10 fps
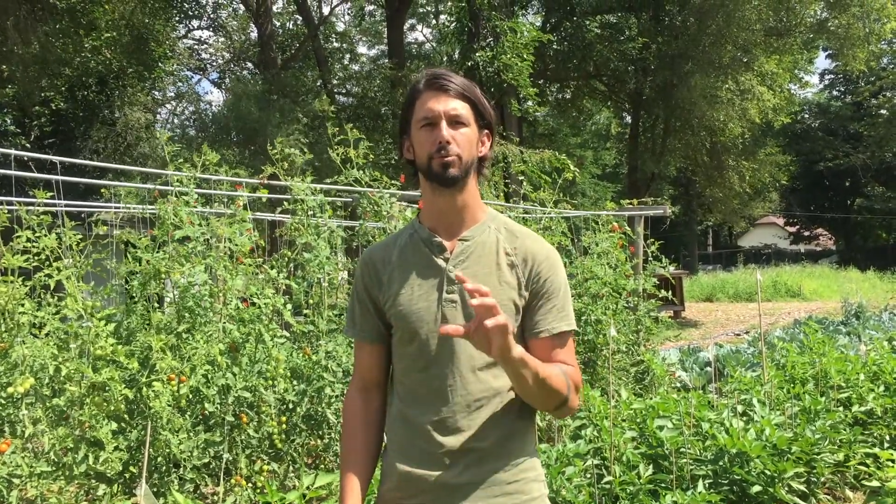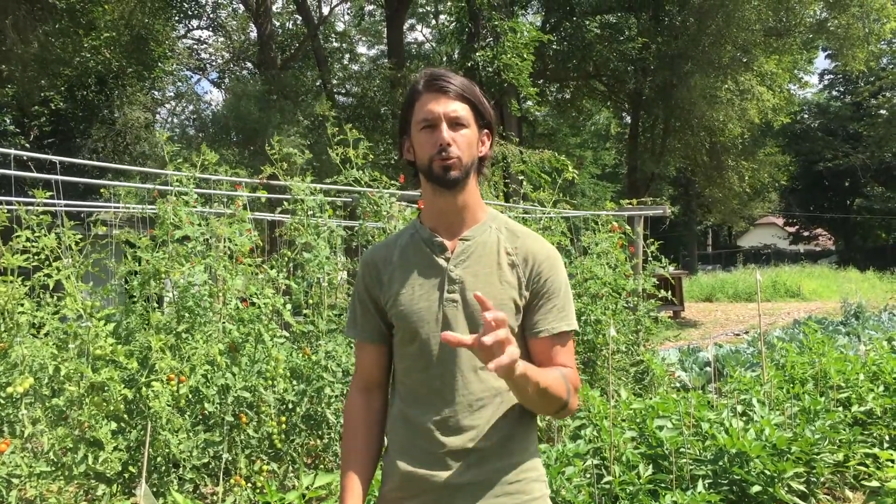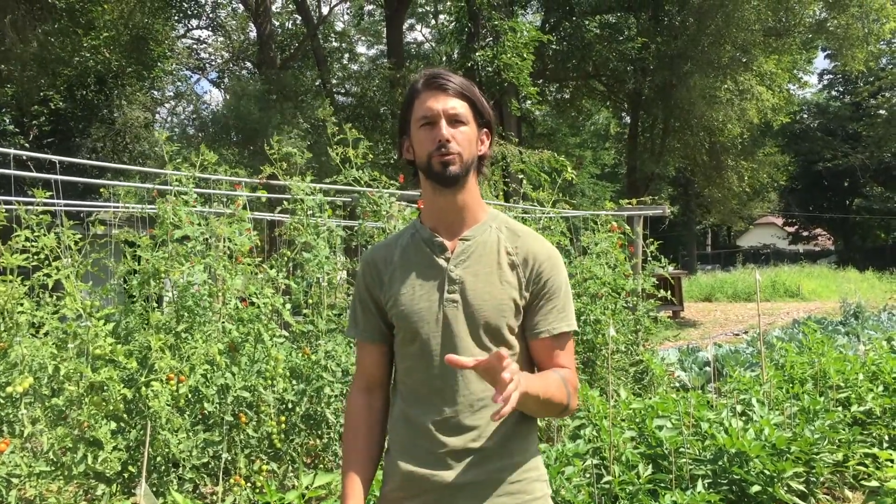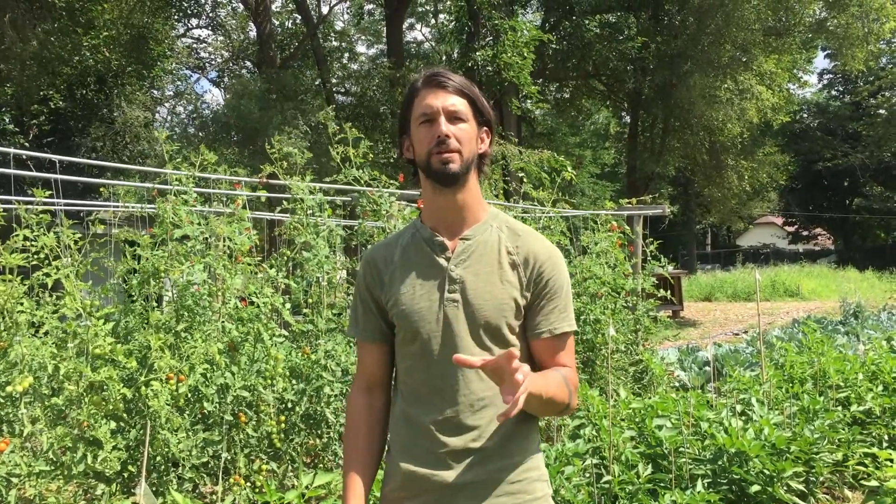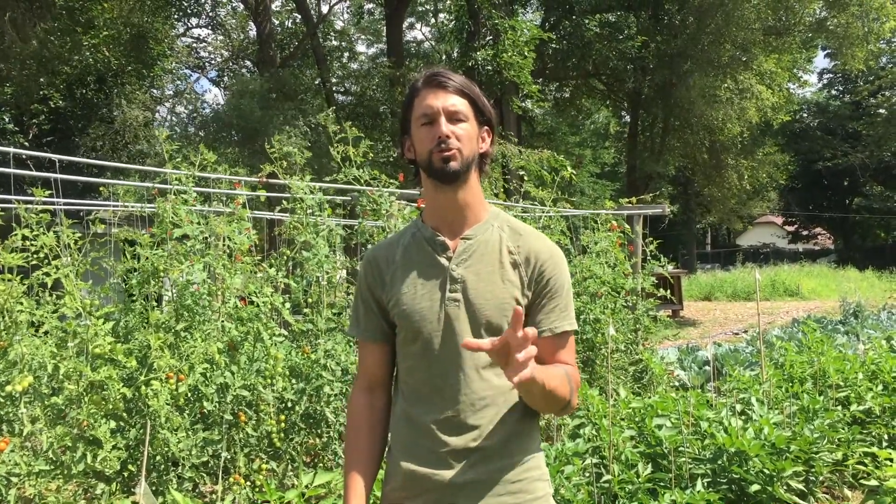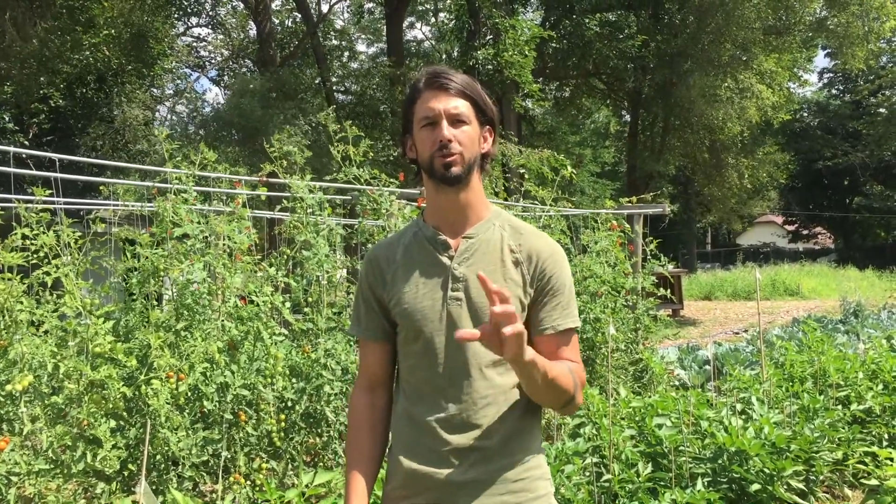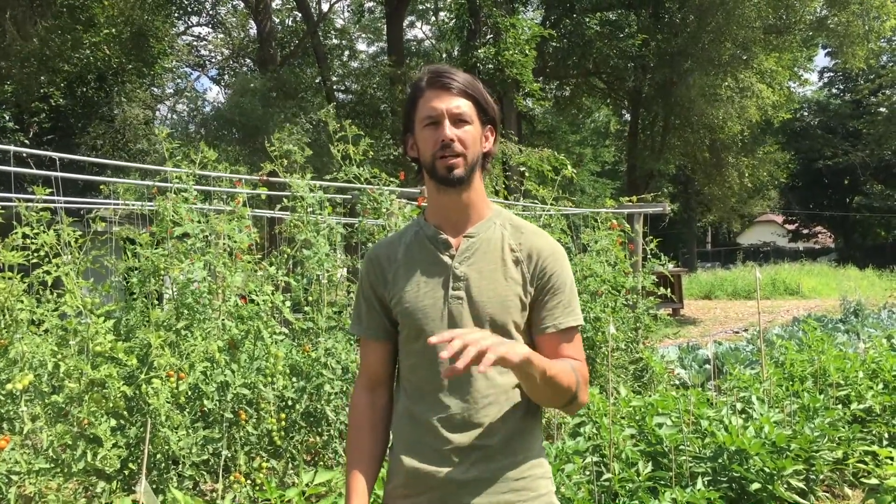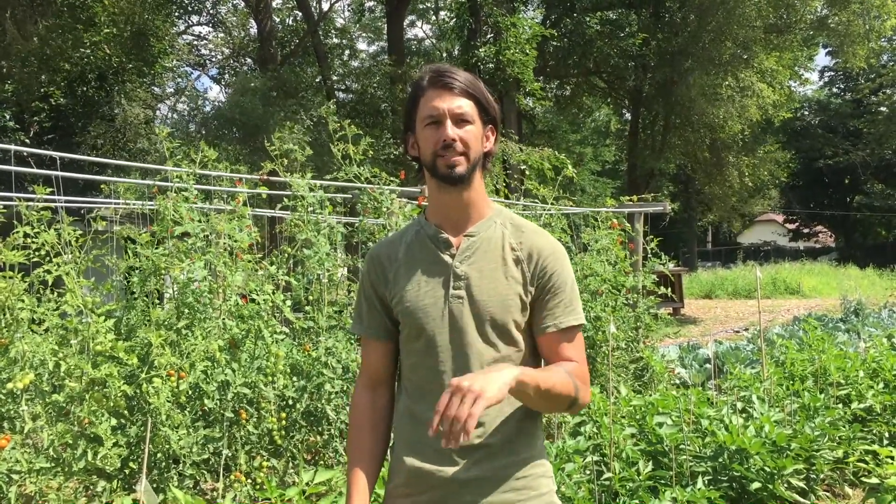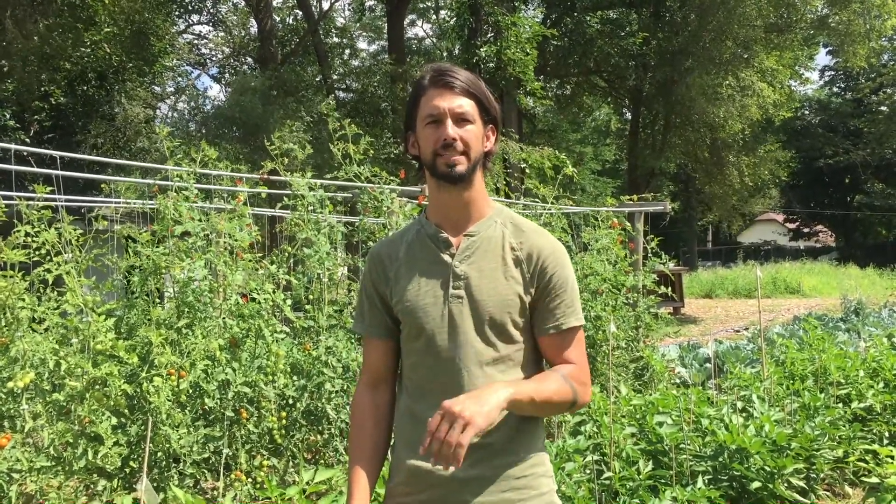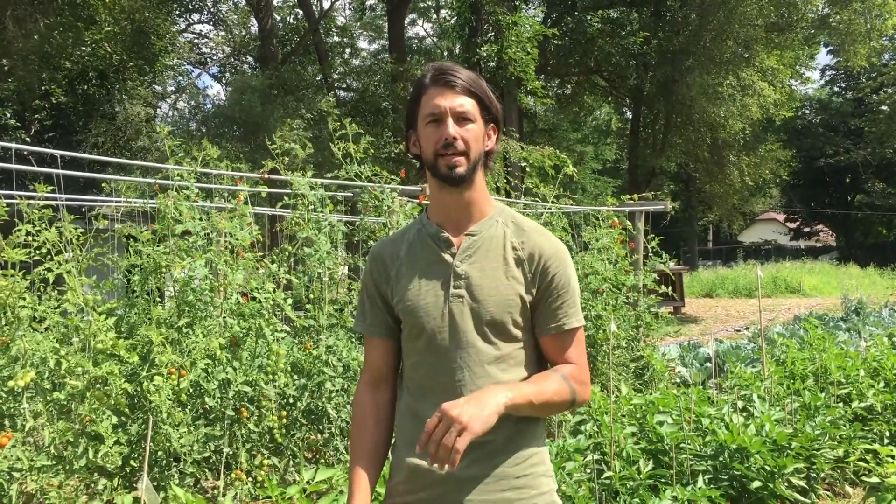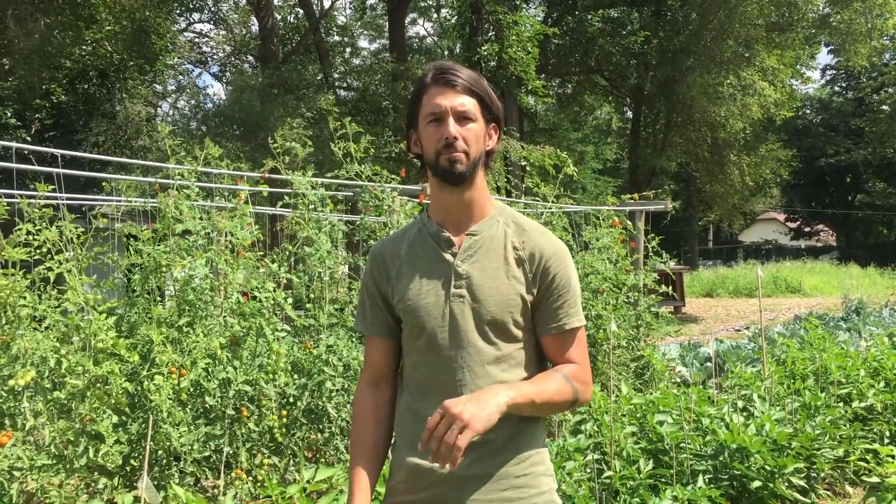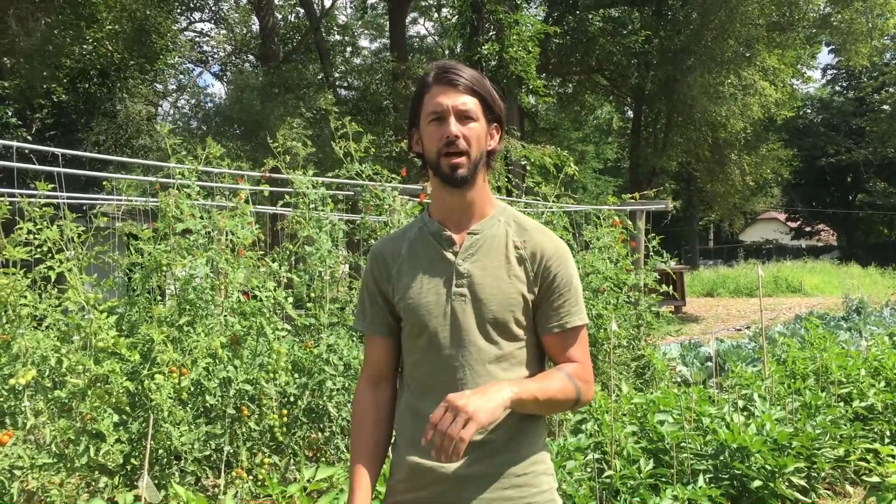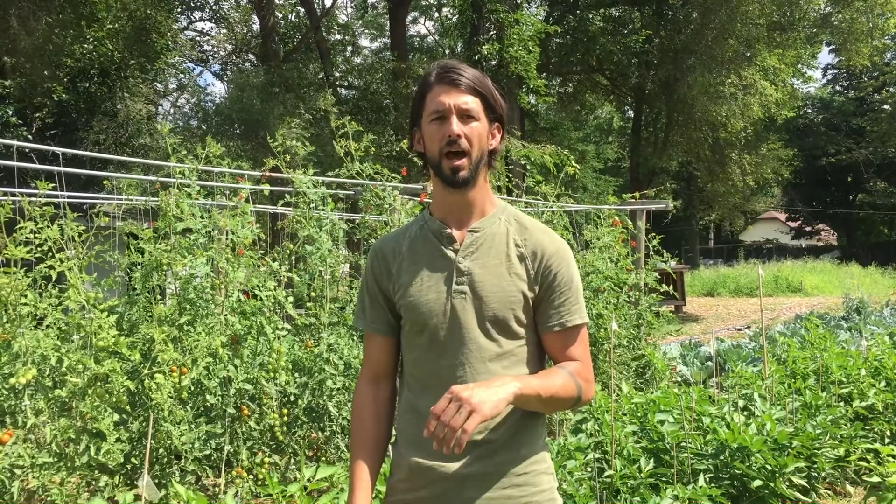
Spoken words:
prune them, trellis them.